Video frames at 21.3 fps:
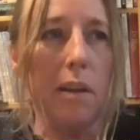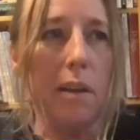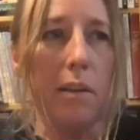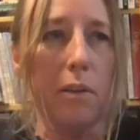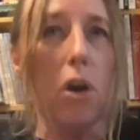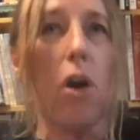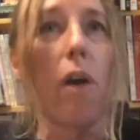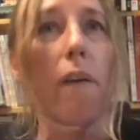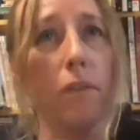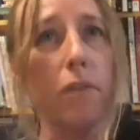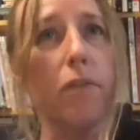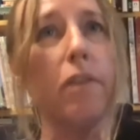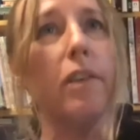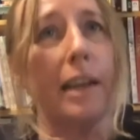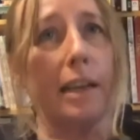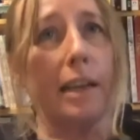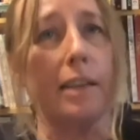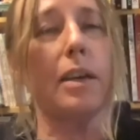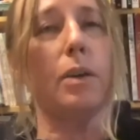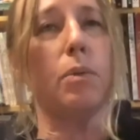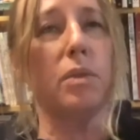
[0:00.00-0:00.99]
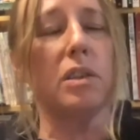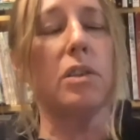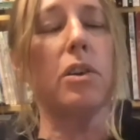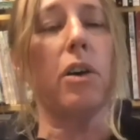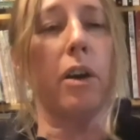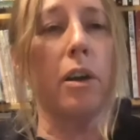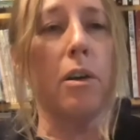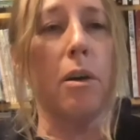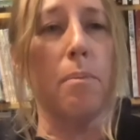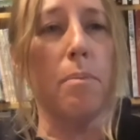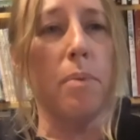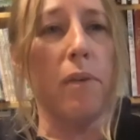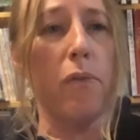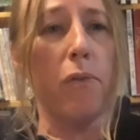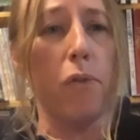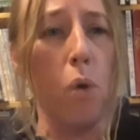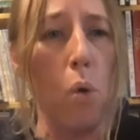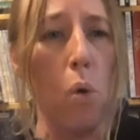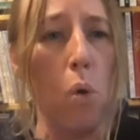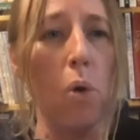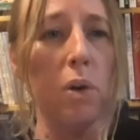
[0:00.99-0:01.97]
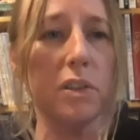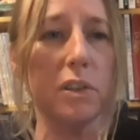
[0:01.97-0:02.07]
conflict that was going on before.